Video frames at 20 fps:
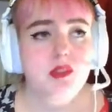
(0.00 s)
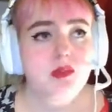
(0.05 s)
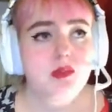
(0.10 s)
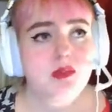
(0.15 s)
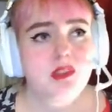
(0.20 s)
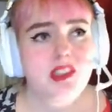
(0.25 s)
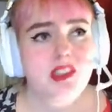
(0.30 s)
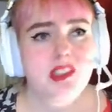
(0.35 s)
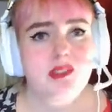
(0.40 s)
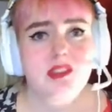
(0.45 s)

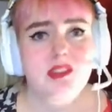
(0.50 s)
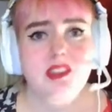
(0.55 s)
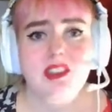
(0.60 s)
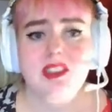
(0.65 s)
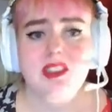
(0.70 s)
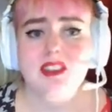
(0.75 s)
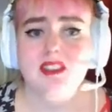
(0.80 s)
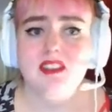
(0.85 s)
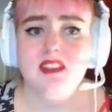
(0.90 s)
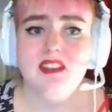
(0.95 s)

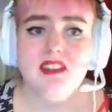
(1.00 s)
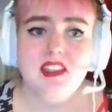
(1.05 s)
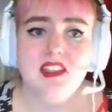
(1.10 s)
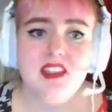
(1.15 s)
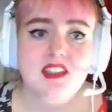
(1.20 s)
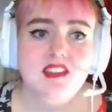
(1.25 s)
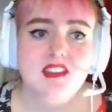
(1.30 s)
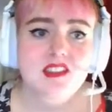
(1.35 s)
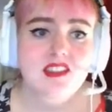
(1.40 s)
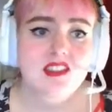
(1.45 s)

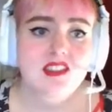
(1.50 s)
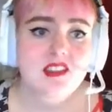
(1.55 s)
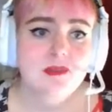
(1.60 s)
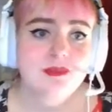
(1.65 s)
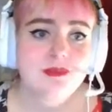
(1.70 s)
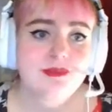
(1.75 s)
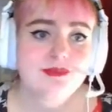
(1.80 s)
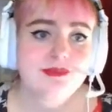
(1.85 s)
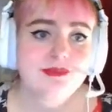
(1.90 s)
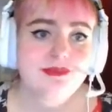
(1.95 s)
2006
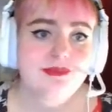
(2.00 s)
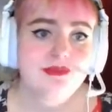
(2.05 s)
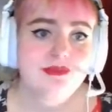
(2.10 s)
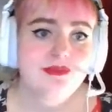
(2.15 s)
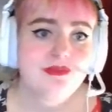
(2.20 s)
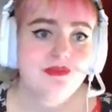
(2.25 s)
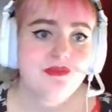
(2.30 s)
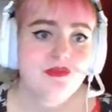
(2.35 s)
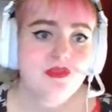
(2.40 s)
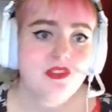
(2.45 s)

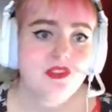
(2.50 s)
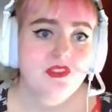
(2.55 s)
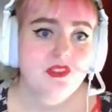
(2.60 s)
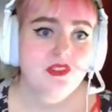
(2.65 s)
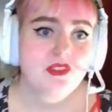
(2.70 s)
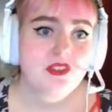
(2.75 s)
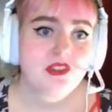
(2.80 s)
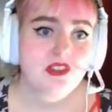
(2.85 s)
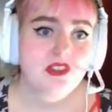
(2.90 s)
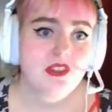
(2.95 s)

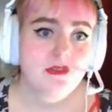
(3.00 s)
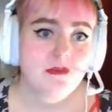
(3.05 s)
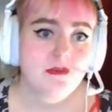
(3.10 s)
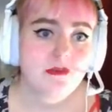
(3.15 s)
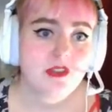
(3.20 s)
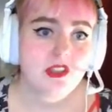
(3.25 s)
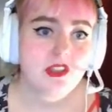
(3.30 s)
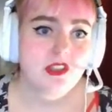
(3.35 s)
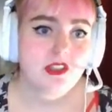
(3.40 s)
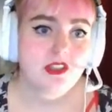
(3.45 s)
or something.